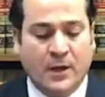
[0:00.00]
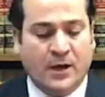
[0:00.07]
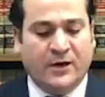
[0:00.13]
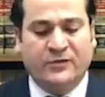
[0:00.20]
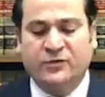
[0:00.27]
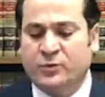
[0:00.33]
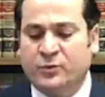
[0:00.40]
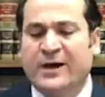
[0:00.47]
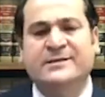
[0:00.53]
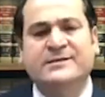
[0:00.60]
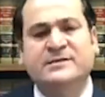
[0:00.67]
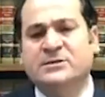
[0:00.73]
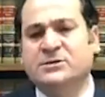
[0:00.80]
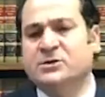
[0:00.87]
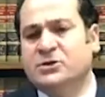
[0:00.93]

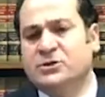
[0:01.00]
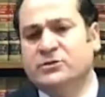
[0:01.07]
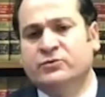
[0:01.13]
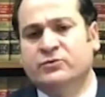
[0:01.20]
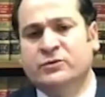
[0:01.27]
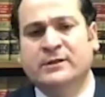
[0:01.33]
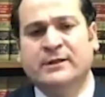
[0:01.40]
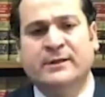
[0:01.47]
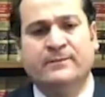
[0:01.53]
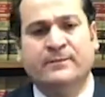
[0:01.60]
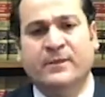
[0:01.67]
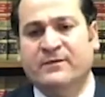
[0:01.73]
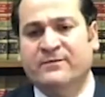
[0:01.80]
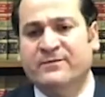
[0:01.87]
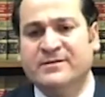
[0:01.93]
Otherwise, you could really
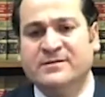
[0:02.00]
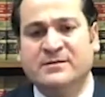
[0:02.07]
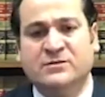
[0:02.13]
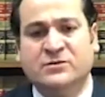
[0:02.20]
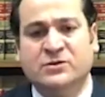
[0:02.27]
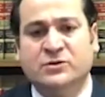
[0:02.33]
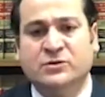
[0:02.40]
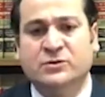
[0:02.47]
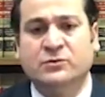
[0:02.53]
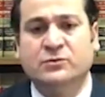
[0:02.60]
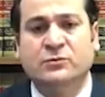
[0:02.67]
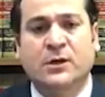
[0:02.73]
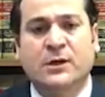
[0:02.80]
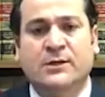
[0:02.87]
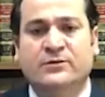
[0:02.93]
invest
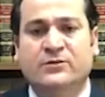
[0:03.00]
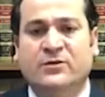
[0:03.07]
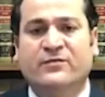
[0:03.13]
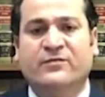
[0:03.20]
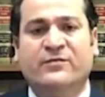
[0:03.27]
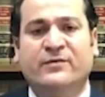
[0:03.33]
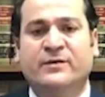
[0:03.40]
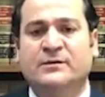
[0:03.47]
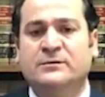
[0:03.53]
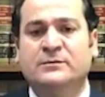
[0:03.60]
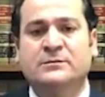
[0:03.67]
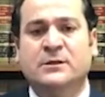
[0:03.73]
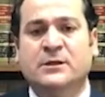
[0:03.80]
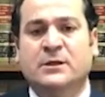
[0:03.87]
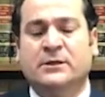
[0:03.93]
into
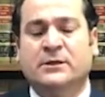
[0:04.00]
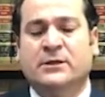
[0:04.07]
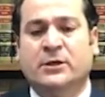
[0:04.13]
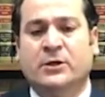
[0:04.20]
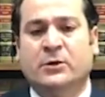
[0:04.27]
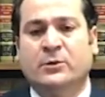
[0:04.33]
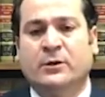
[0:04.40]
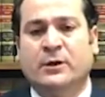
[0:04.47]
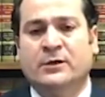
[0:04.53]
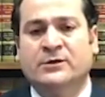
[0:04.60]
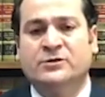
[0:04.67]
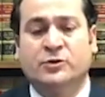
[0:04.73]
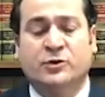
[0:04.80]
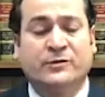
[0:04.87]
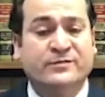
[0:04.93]
different you know uh,
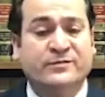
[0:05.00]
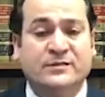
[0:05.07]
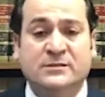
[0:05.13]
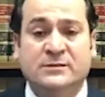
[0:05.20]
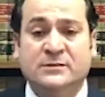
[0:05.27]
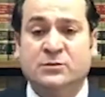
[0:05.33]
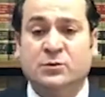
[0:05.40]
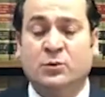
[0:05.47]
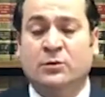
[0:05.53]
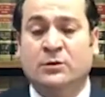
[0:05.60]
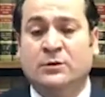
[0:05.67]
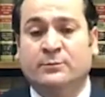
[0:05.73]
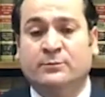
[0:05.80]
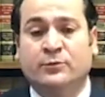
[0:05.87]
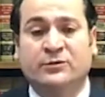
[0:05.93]
services
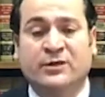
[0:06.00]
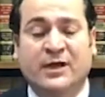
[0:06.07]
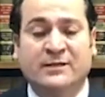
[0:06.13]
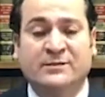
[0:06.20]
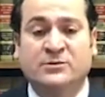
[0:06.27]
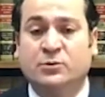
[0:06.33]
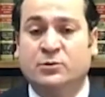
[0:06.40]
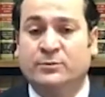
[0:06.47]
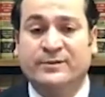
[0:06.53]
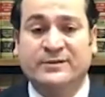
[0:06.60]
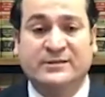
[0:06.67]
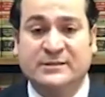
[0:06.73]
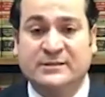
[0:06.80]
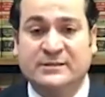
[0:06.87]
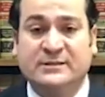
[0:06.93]
or products or
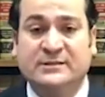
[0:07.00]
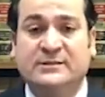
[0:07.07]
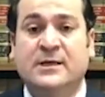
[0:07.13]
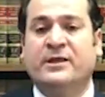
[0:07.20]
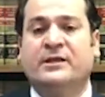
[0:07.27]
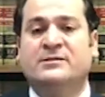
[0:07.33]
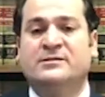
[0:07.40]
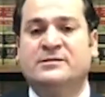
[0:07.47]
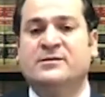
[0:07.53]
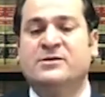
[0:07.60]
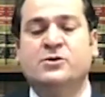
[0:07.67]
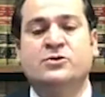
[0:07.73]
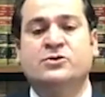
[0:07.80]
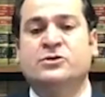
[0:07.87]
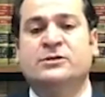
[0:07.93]
businesses it's
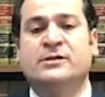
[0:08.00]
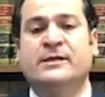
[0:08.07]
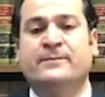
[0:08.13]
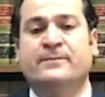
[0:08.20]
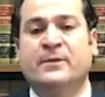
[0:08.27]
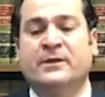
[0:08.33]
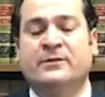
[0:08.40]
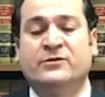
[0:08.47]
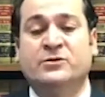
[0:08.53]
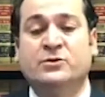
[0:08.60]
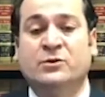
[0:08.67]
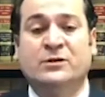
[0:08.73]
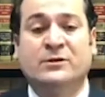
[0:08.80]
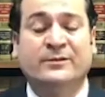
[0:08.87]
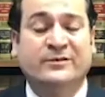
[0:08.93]
usually uh, there's no
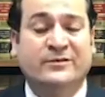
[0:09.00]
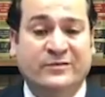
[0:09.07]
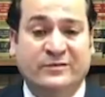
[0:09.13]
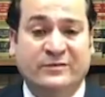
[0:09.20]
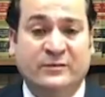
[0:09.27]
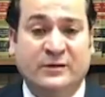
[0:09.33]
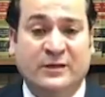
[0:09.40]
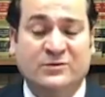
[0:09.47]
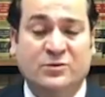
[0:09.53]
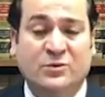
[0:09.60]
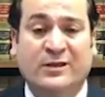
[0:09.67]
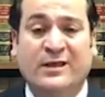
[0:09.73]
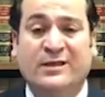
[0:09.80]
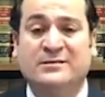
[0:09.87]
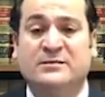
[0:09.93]
limit as
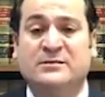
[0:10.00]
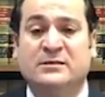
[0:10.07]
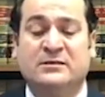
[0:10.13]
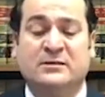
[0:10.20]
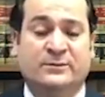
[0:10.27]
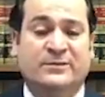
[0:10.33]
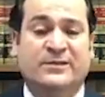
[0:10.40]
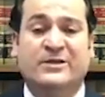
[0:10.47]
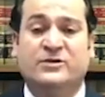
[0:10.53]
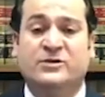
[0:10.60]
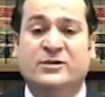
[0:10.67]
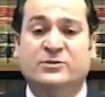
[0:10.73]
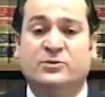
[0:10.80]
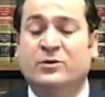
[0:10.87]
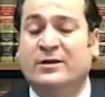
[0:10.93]
long as limitation
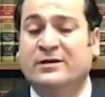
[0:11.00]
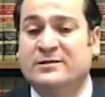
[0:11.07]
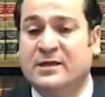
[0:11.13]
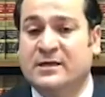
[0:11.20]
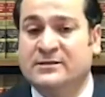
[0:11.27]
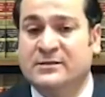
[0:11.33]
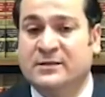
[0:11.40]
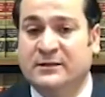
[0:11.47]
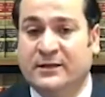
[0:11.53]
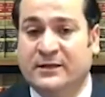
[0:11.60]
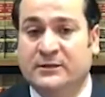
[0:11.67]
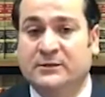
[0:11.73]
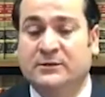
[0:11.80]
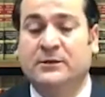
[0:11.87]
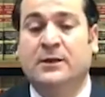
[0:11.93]
as long as it's a
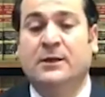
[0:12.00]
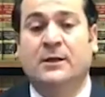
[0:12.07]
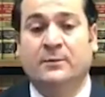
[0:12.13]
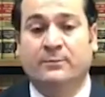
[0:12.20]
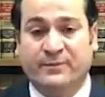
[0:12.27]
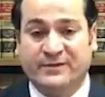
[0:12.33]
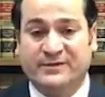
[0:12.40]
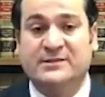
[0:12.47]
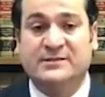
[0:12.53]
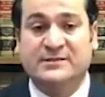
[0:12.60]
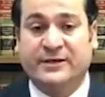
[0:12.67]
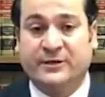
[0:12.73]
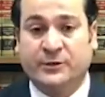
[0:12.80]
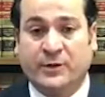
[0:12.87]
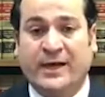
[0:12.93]
legal business
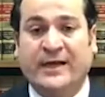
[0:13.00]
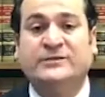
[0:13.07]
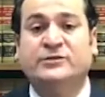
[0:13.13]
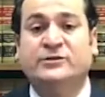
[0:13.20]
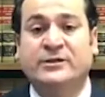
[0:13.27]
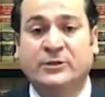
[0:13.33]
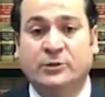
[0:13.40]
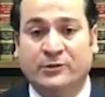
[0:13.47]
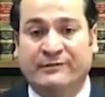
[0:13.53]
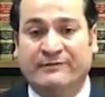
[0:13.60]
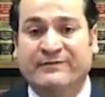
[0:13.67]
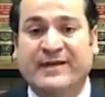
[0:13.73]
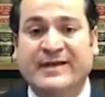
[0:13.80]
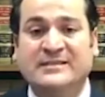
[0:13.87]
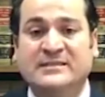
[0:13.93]
that you're entering you're
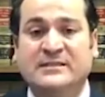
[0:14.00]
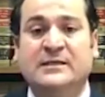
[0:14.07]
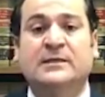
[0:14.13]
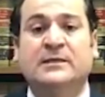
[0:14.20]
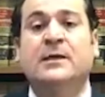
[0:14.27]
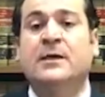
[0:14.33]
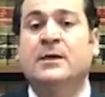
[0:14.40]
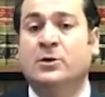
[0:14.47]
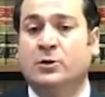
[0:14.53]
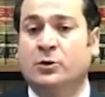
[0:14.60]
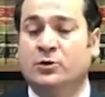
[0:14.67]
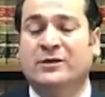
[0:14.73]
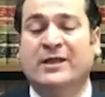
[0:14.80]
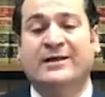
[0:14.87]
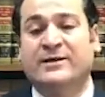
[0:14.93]
investing
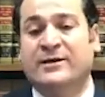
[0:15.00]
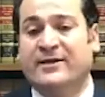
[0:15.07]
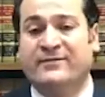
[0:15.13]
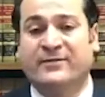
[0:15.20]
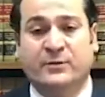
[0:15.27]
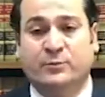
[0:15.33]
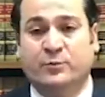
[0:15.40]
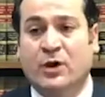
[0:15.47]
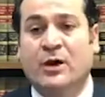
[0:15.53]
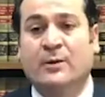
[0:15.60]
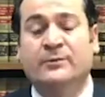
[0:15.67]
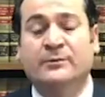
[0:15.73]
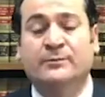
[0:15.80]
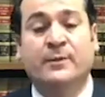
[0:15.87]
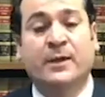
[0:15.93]
you're not going to have any
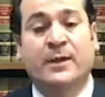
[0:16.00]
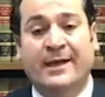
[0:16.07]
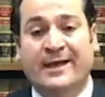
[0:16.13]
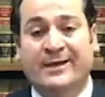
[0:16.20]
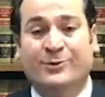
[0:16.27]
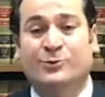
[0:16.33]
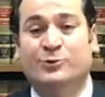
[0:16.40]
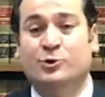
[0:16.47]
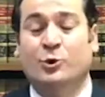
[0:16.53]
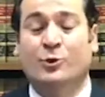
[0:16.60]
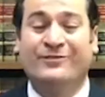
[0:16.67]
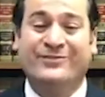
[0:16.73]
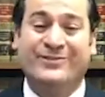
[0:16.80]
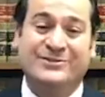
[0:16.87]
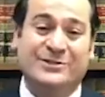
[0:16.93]
problem and also
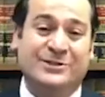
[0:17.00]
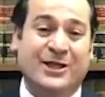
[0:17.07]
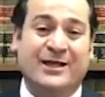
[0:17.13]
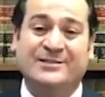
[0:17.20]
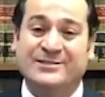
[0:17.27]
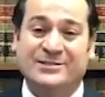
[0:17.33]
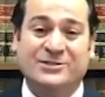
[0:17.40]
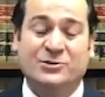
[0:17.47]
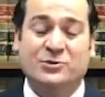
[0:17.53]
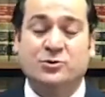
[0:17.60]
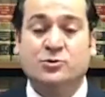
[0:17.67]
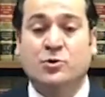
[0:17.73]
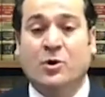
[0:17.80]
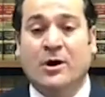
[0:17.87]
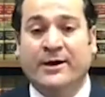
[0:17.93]
if there's a license
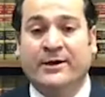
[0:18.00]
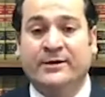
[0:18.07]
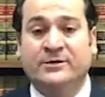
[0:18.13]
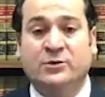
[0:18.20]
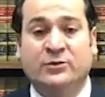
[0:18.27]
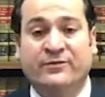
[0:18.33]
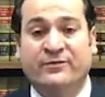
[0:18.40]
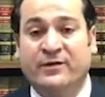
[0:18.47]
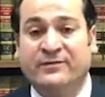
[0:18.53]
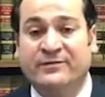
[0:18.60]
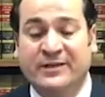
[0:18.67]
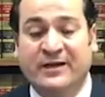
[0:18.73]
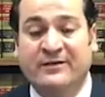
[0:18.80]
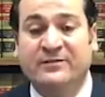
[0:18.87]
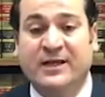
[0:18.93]
required or if you have
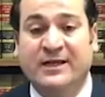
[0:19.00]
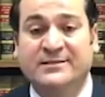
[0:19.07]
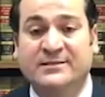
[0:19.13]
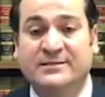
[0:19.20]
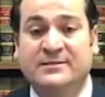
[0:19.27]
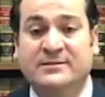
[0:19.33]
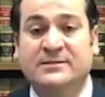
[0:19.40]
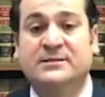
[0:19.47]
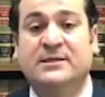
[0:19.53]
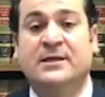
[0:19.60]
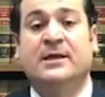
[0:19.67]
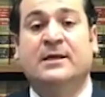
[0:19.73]
enough licenses